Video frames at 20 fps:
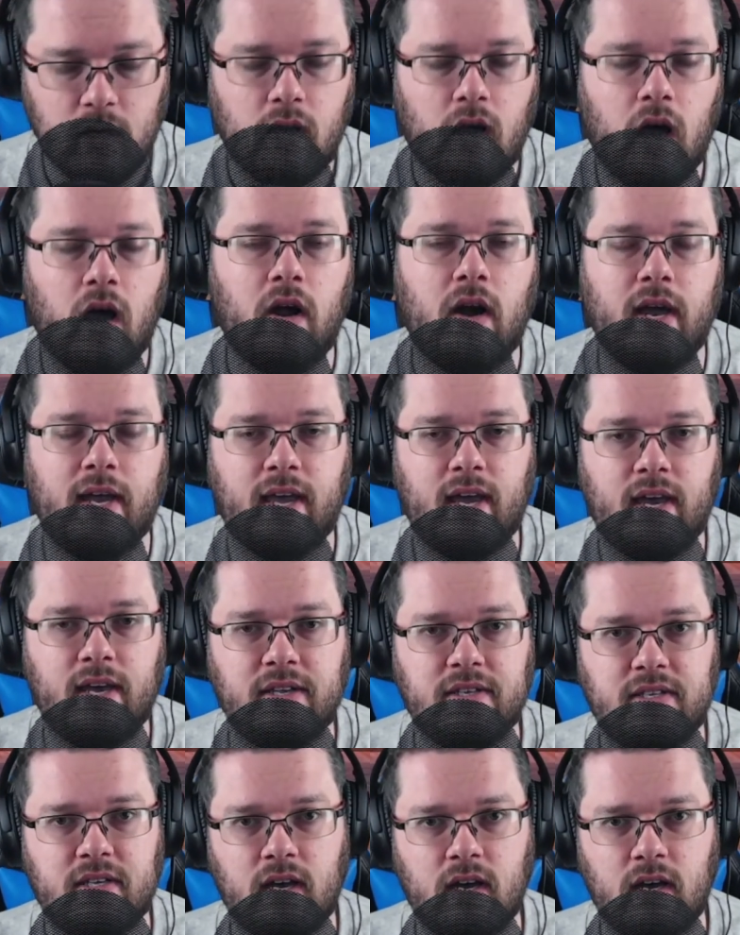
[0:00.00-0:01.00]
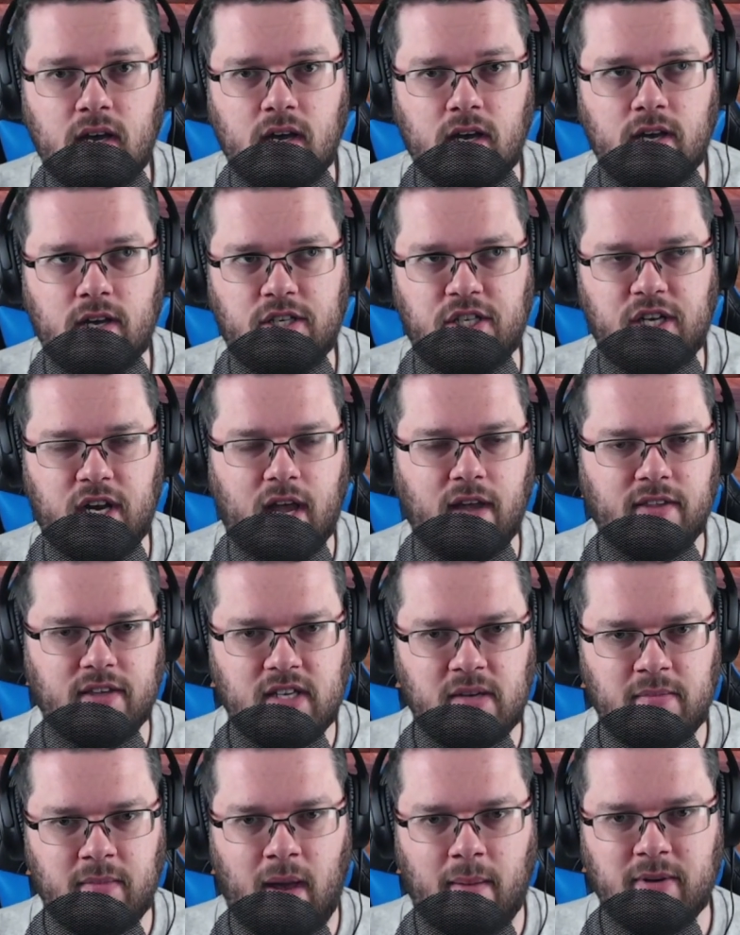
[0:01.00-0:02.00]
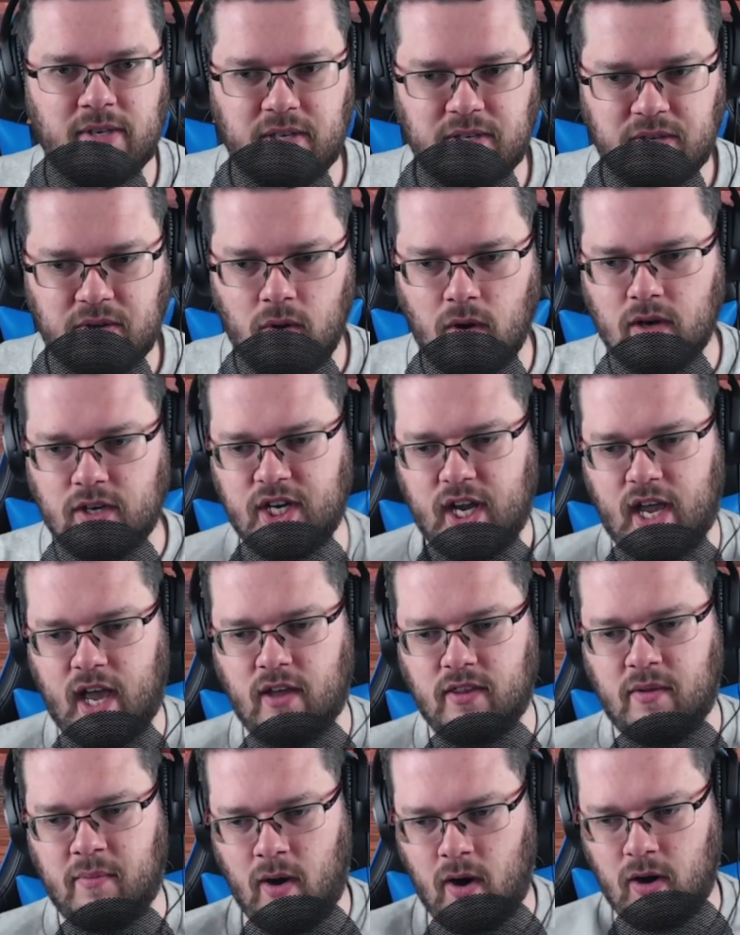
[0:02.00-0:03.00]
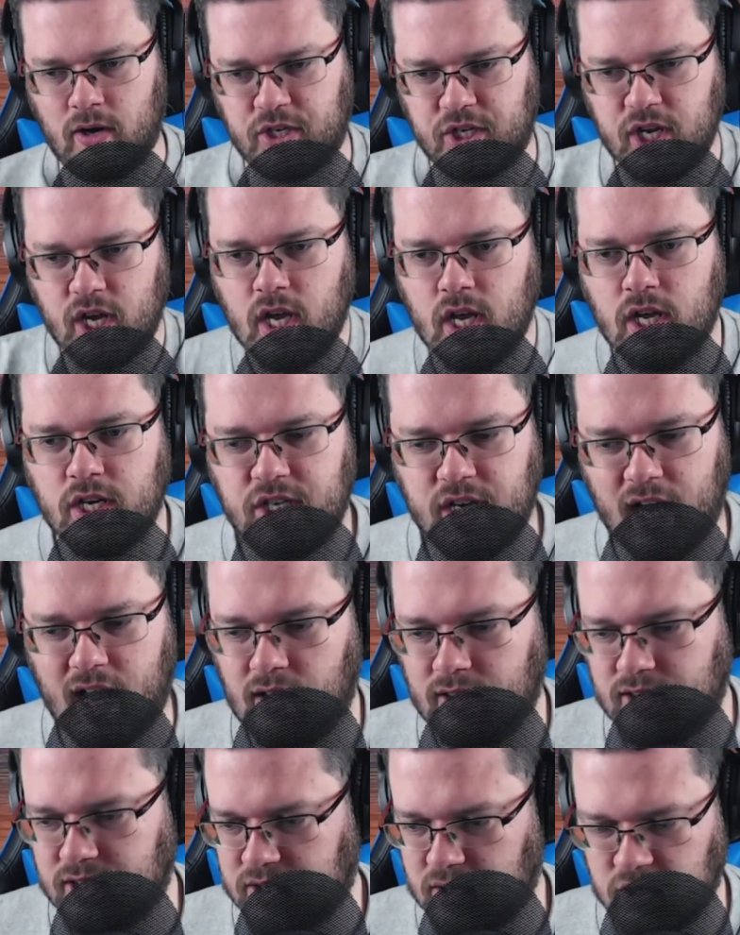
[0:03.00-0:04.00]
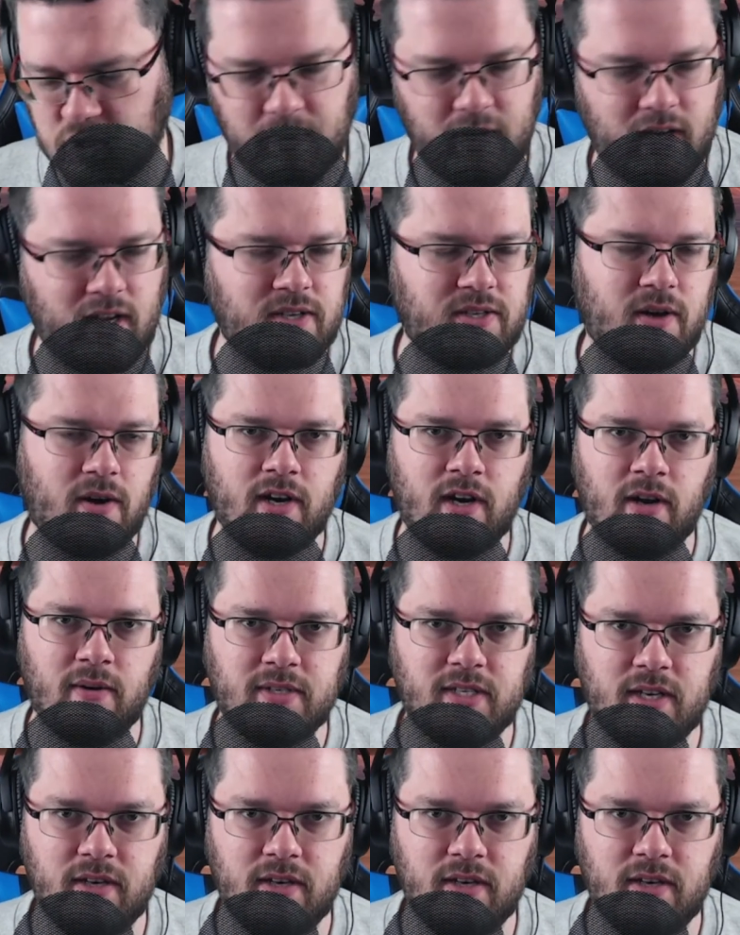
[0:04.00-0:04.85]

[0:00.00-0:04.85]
Alright, guys. Check out the Team Dabbers Discord. Check out the merch. Check out the social medias. You already know what to